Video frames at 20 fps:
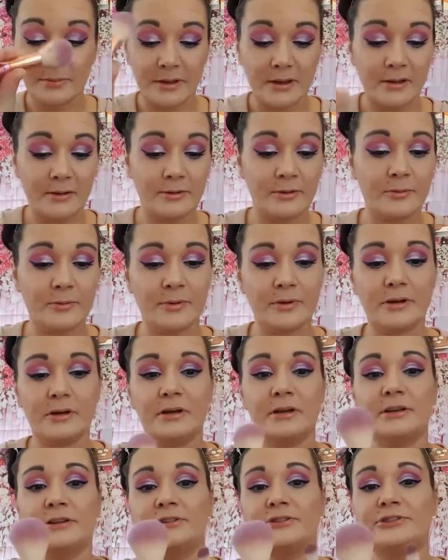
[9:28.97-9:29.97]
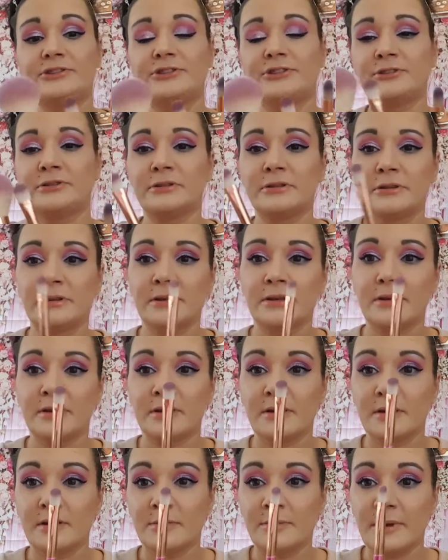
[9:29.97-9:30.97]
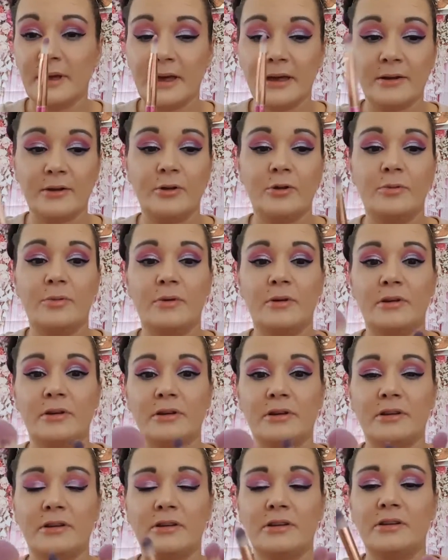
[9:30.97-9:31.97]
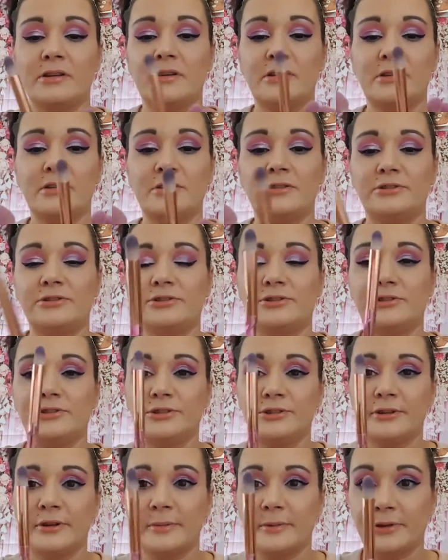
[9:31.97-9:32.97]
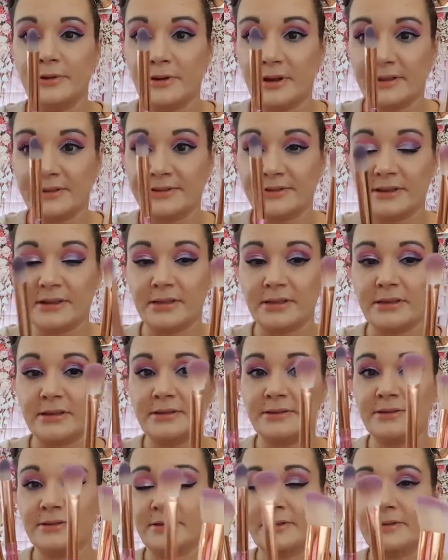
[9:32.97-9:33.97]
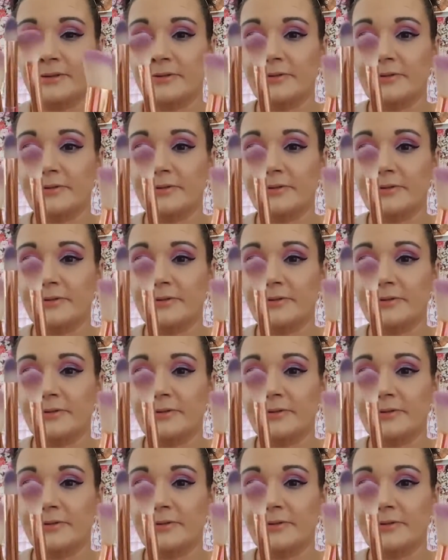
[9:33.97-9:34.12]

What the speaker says: Powder brush. Packer brush. I mean, you guys see these.